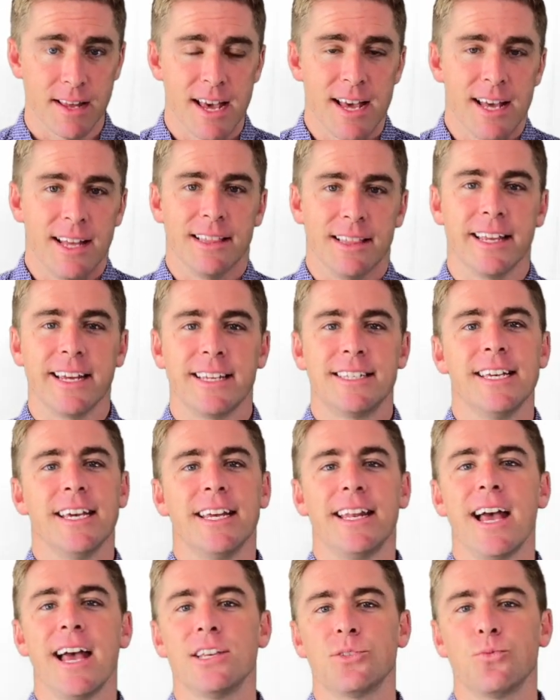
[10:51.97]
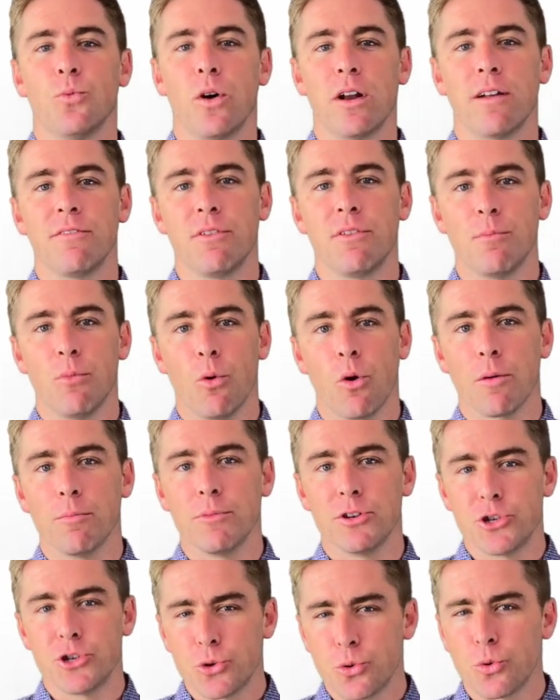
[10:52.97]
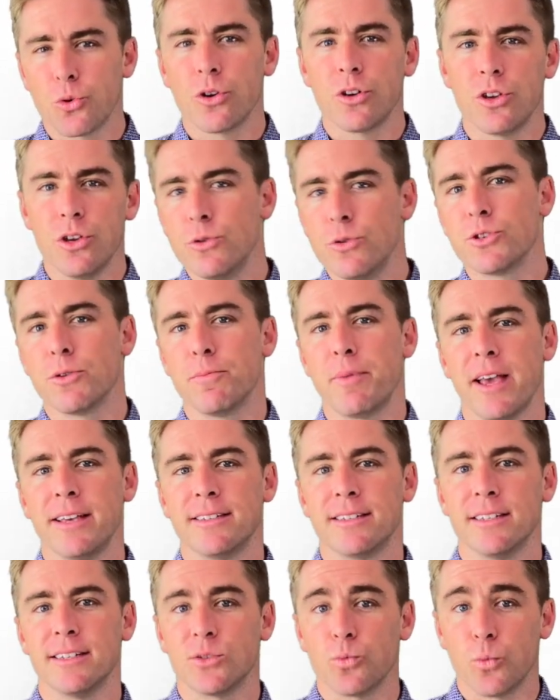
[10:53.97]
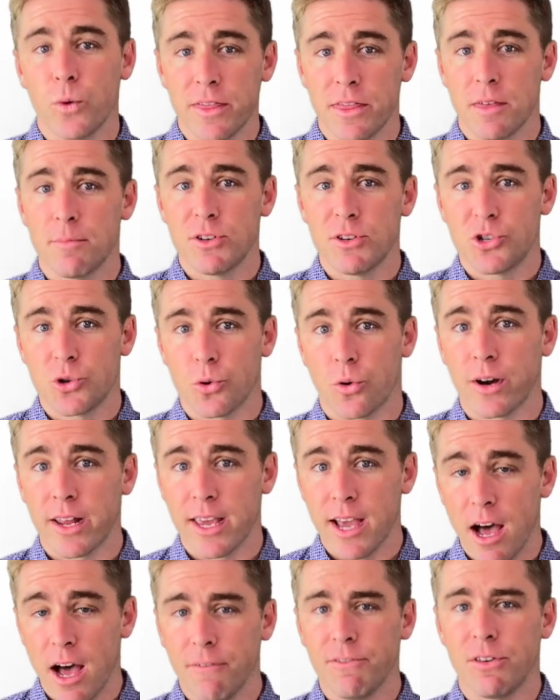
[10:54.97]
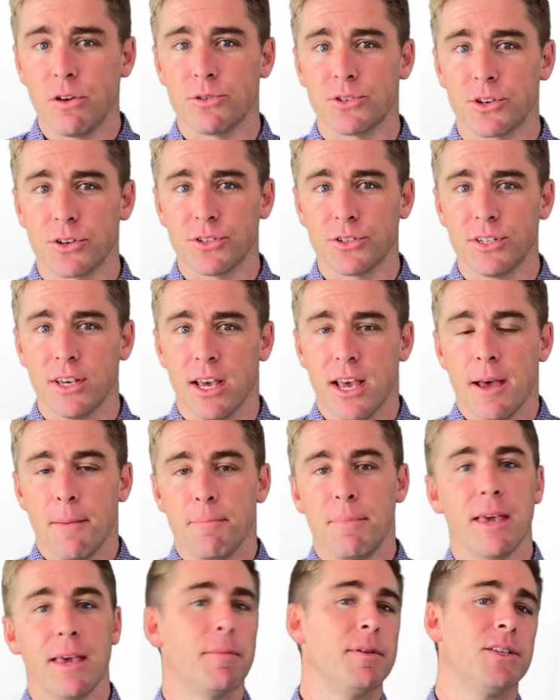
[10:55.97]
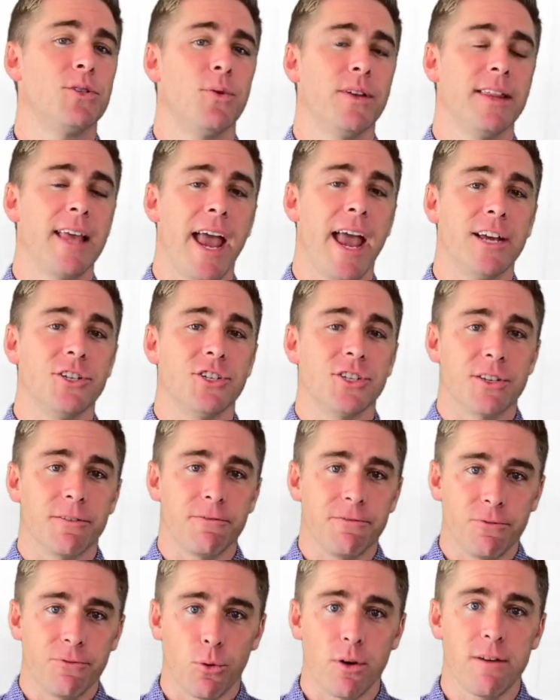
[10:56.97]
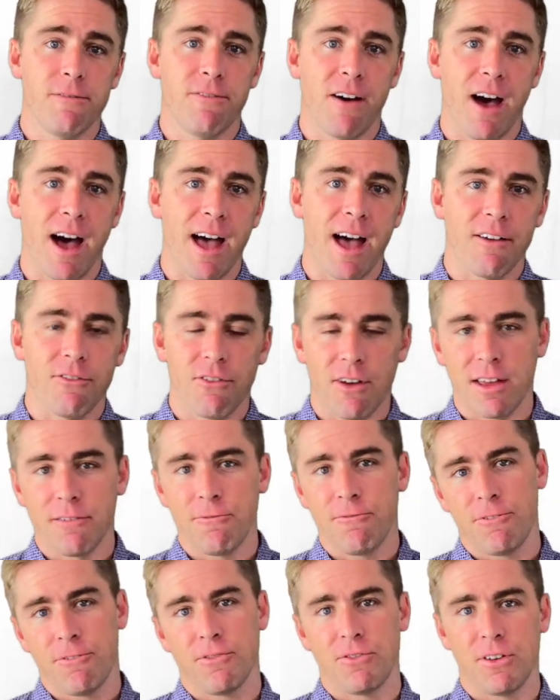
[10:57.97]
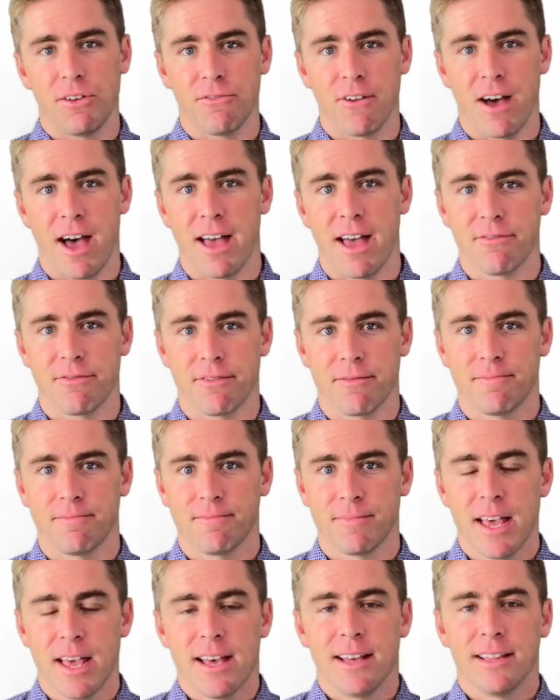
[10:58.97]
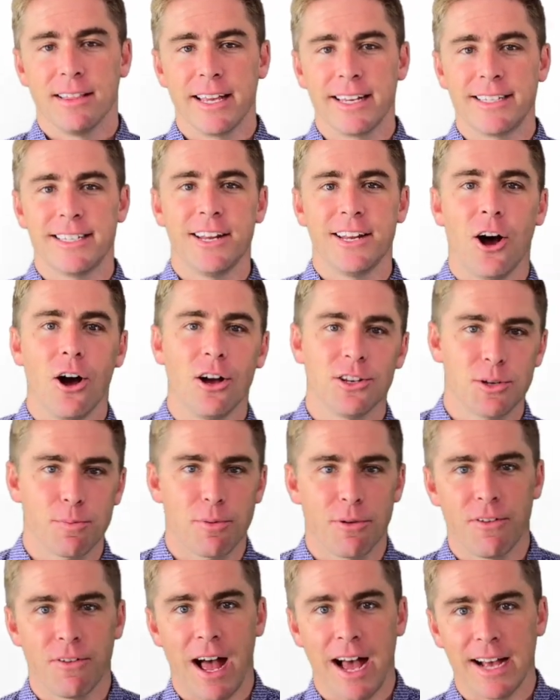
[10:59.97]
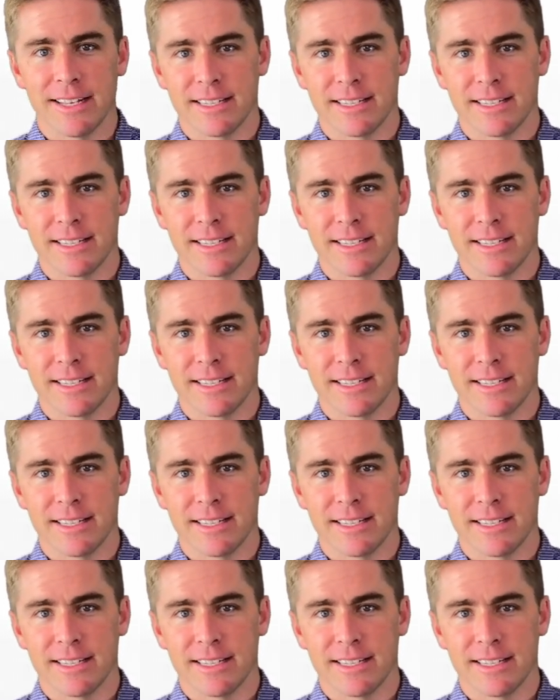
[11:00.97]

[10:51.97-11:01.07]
LinkedIn has one of the more mature user bases, with the majority of users being between the ages of 45 and 55. LinkedIn also provides a